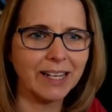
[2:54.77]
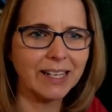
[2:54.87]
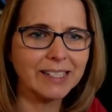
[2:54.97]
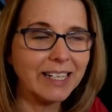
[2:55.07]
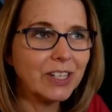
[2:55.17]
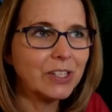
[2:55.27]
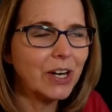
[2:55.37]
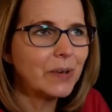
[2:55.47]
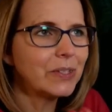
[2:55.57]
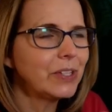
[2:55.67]
this, and it
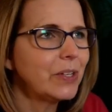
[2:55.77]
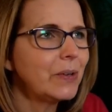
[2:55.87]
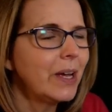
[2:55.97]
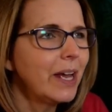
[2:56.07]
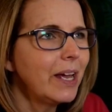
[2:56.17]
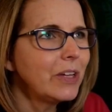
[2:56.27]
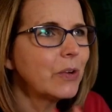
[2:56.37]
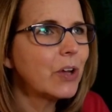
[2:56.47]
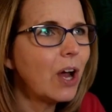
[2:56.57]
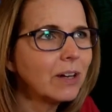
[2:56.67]
shows you're
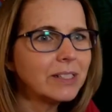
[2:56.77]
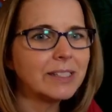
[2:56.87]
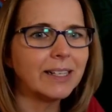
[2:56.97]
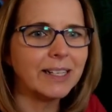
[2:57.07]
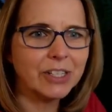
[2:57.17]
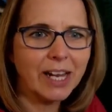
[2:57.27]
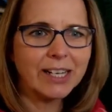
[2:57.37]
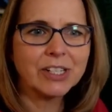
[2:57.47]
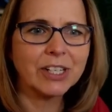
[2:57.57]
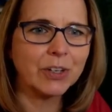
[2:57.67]
constantly
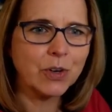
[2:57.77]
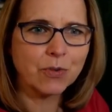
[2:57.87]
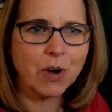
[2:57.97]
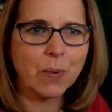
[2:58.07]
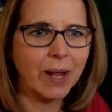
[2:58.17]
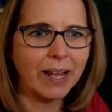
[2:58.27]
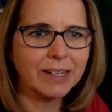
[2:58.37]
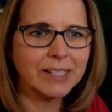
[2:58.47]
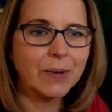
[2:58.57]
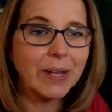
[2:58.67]
changing and growing.
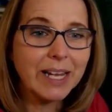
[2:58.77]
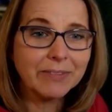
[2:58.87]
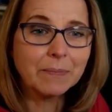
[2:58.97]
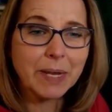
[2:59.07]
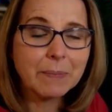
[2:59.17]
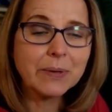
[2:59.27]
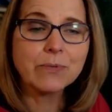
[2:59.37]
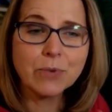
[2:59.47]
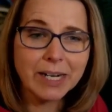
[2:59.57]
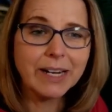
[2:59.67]
So even people who
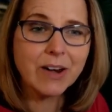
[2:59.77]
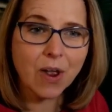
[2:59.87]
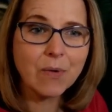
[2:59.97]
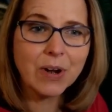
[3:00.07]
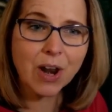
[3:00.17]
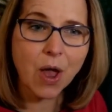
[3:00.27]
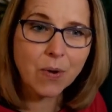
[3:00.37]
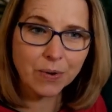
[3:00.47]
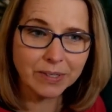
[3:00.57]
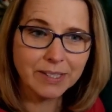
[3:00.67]
really know
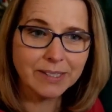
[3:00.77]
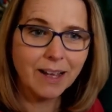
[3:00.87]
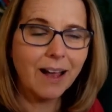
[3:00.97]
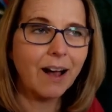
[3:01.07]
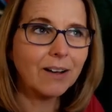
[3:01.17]
loads are